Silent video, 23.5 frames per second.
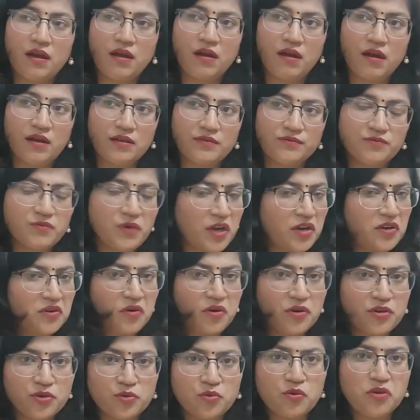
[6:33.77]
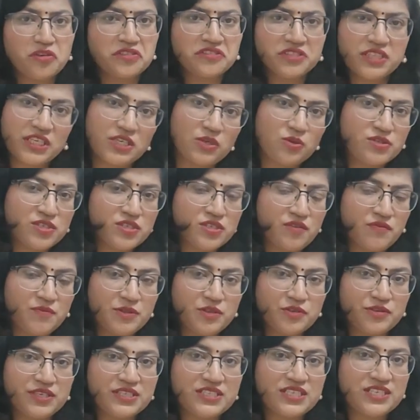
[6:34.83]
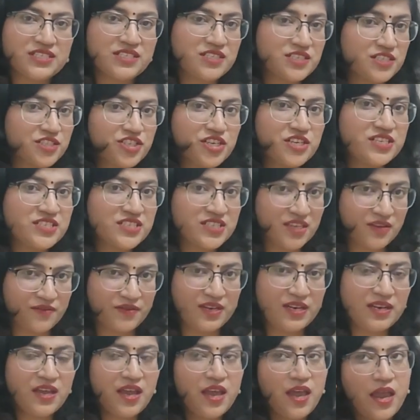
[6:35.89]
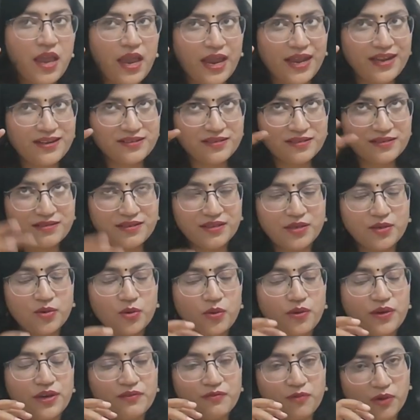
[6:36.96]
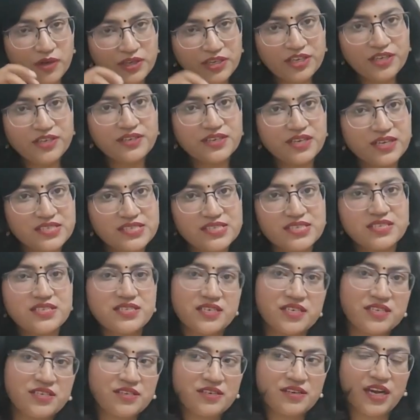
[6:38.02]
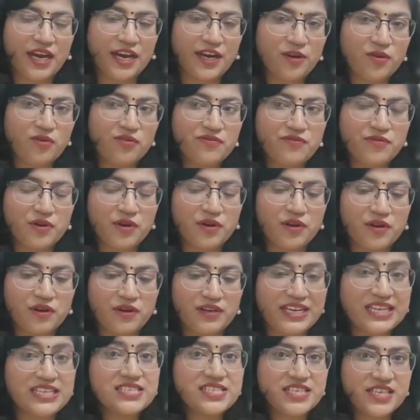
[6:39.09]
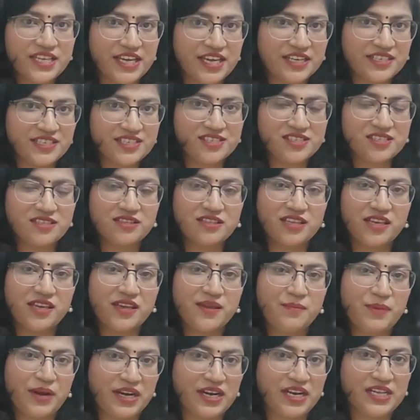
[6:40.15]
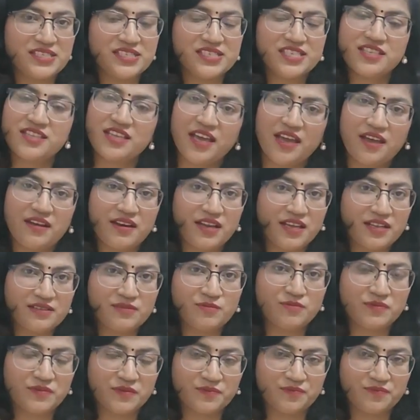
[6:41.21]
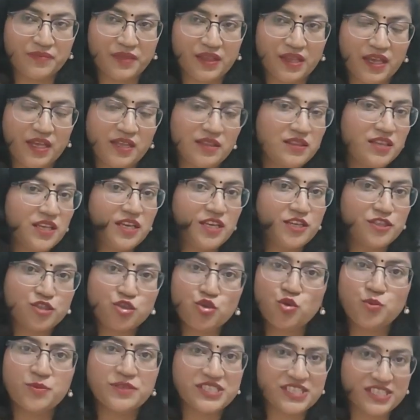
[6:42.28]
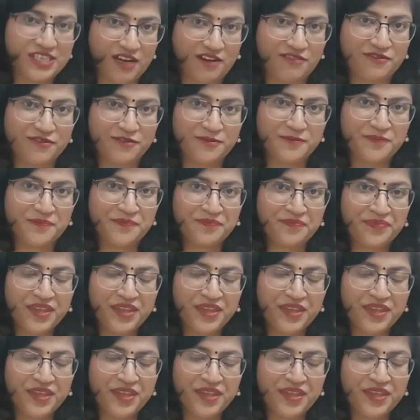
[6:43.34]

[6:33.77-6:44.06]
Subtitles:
1 or 2 or 3 doses of methotrexate injection is given, and if what it does is it kind of desiccates the pregnancy there in the tube itself.